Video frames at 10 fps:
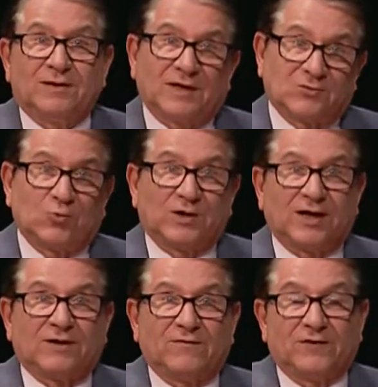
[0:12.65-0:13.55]
That's 1
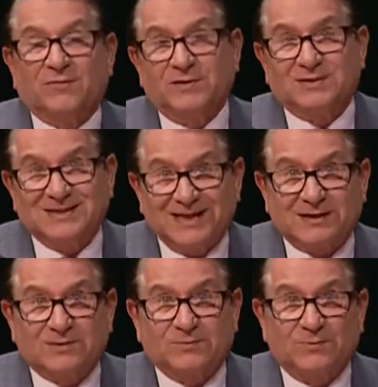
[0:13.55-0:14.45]
out of every
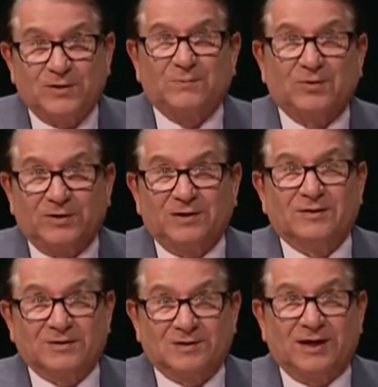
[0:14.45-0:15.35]
6 people in
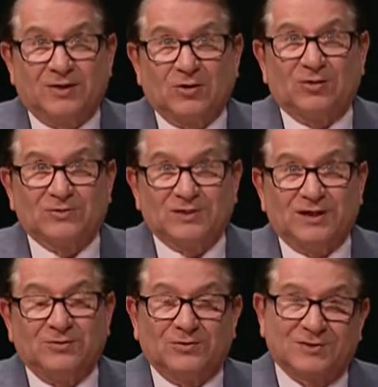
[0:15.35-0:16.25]
the state are
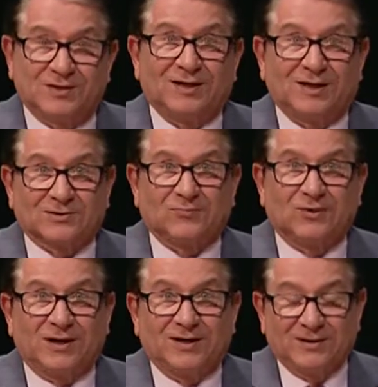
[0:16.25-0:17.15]
seniors. And guess
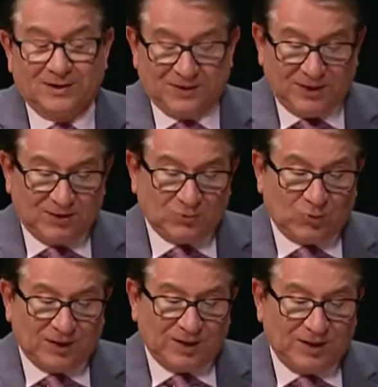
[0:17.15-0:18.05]
what? In
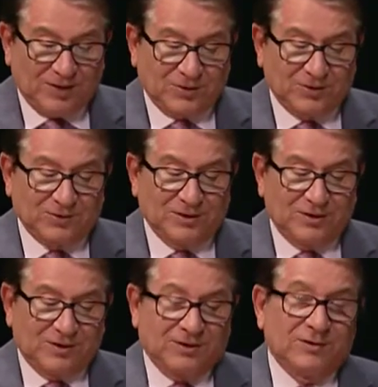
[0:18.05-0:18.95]
20 years,
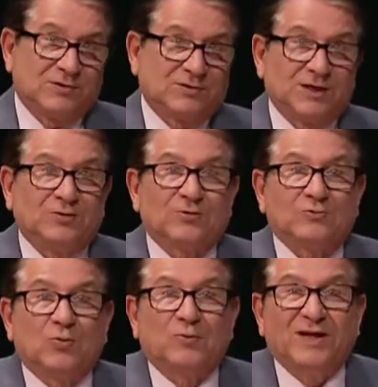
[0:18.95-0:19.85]
seniors
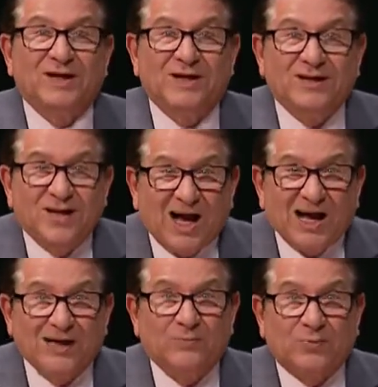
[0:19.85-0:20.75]
will be
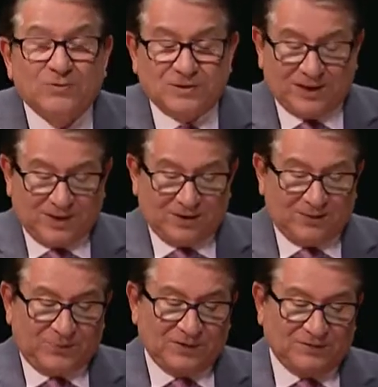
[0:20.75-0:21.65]
9%
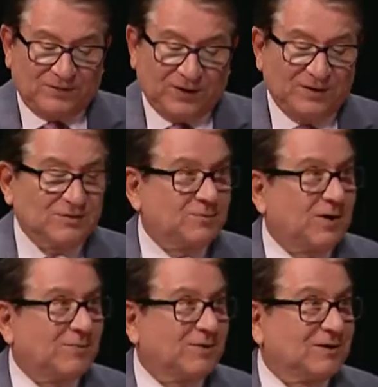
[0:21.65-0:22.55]
of Pennsylvania's
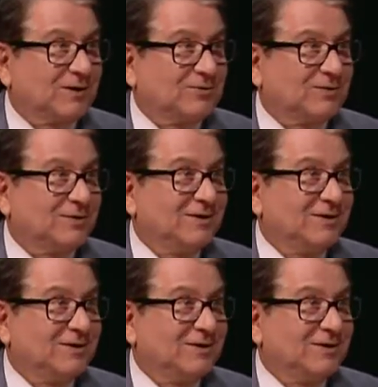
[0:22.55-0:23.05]
population.